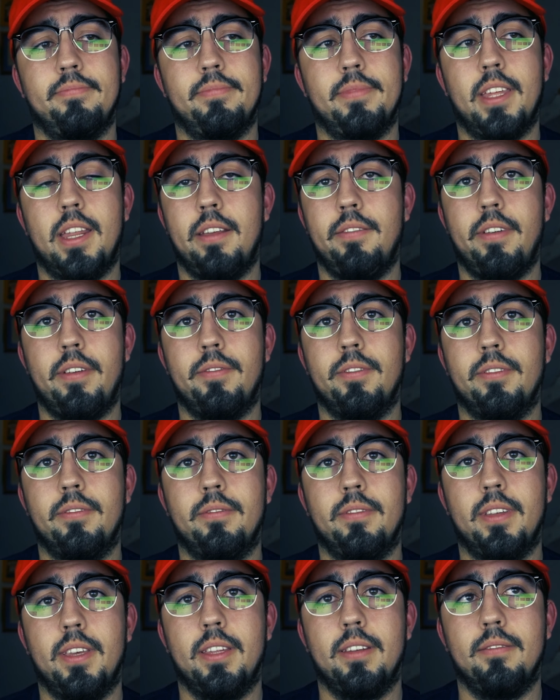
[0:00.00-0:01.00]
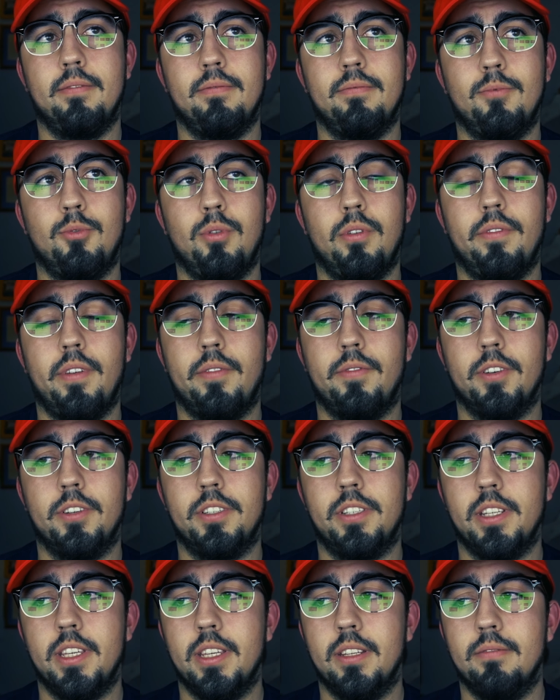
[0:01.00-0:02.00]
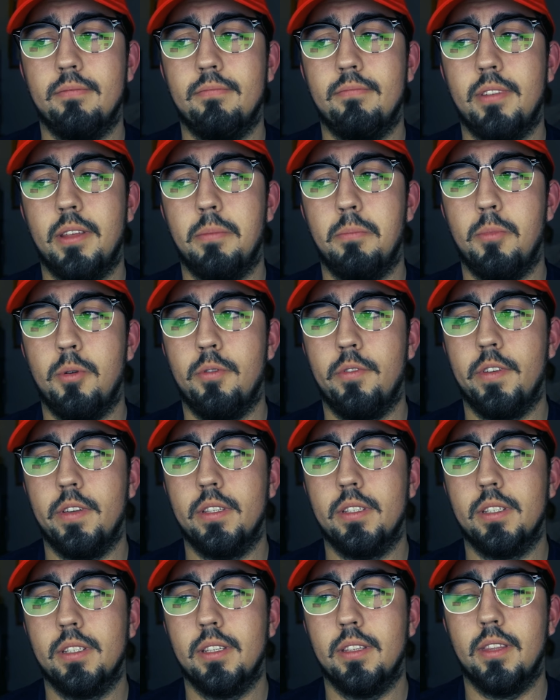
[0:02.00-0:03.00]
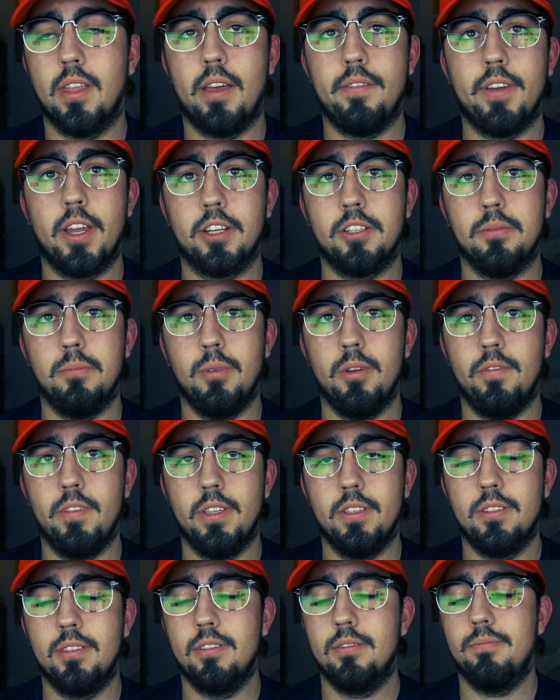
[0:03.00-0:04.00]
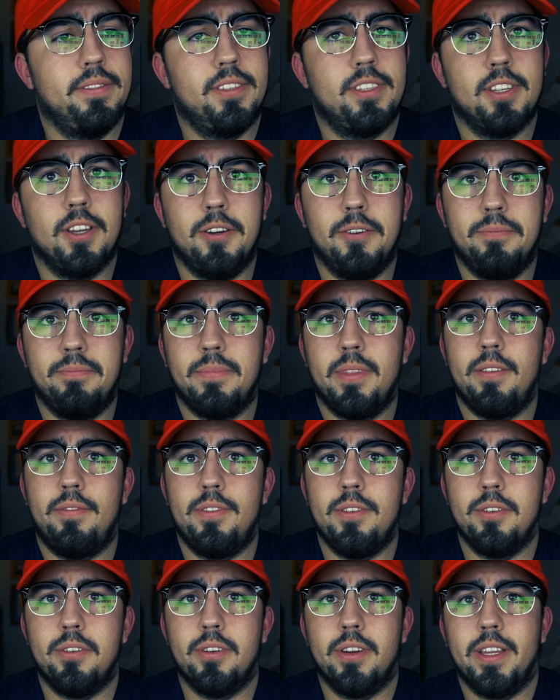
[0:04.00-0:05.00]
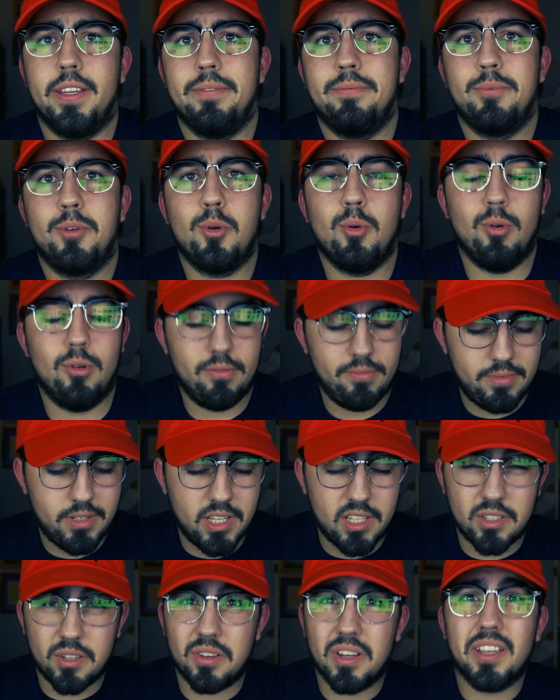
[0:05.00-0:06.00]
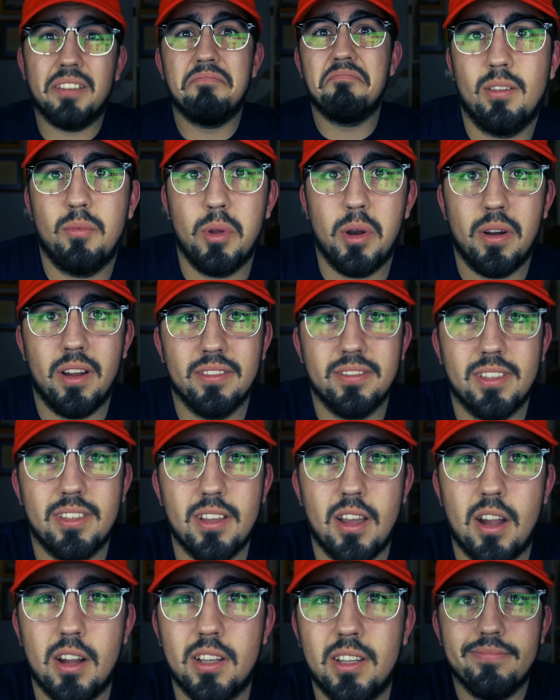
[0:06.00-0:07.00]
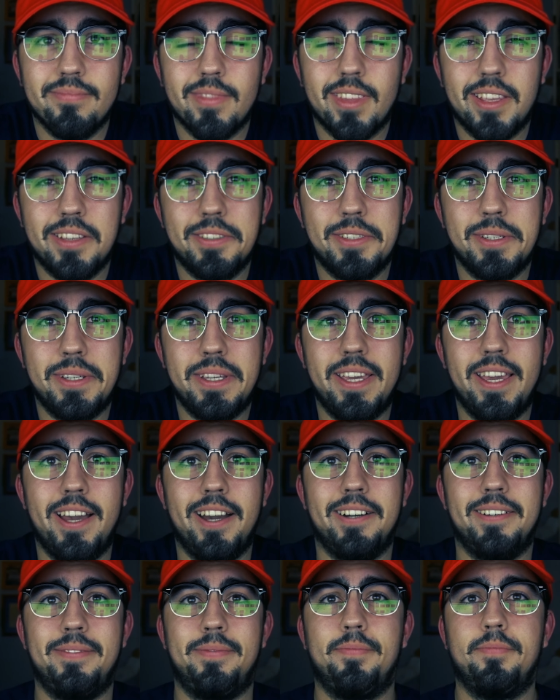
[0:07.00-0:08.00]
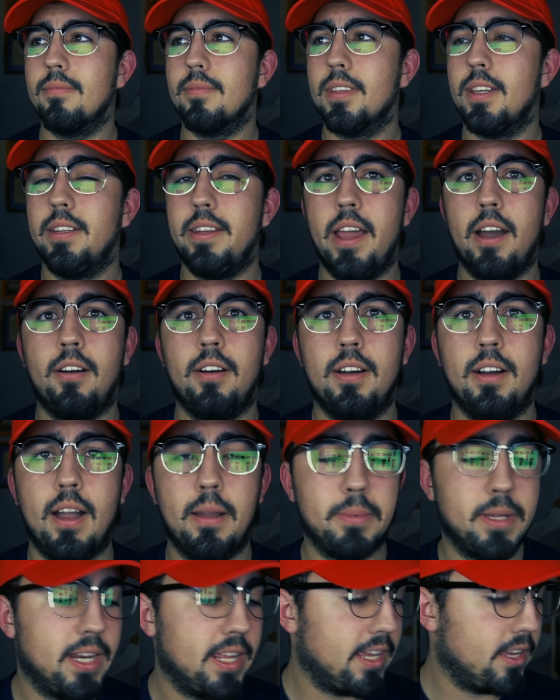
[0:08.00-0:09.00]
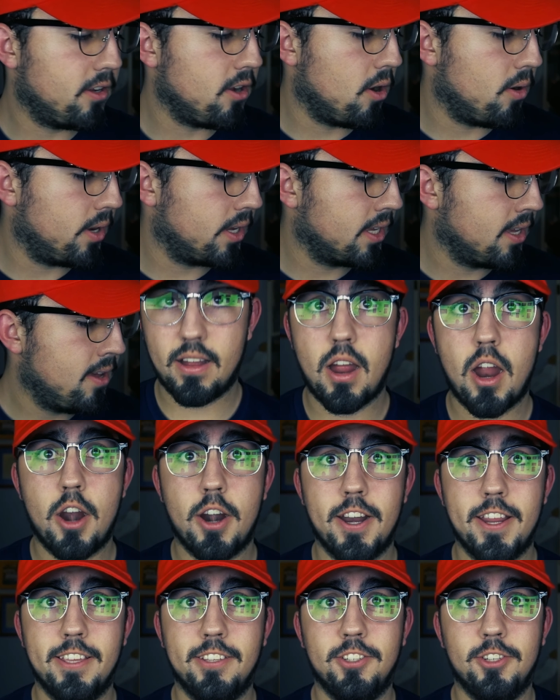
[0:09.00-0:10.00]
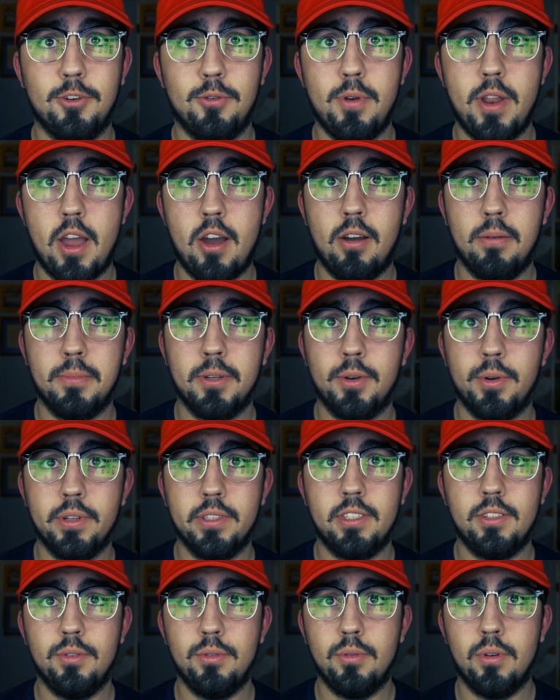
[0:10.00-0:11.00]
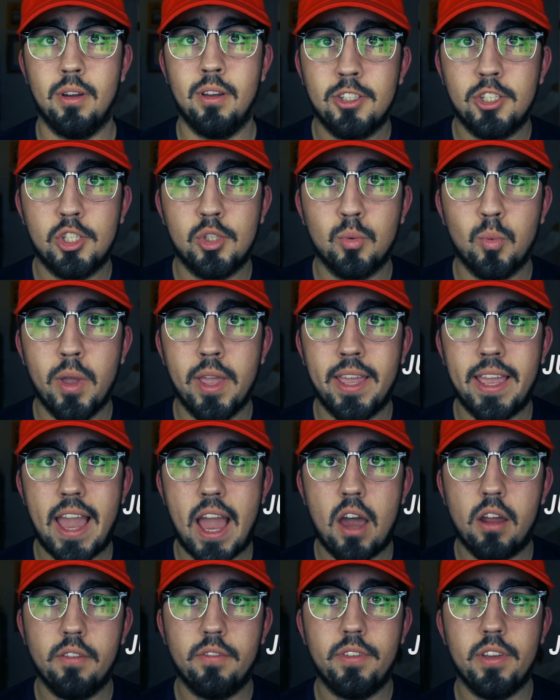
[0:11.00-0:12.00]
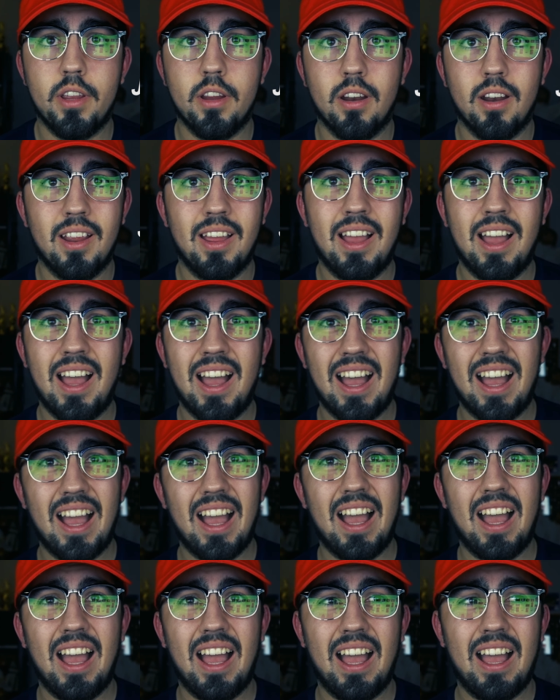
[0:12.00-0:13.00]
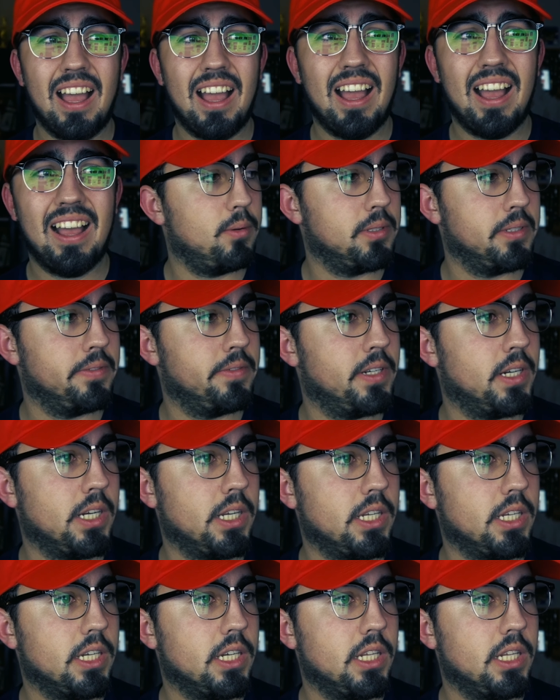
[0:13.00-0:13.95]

that I've ever, and who I've ever seen in movies, in live action movies. So if you agree, cool. Disagree, we don't have to talk. So yeah. Now I'm gonna get going. All right, so now I'm going to swing out of here. That wasn't very good.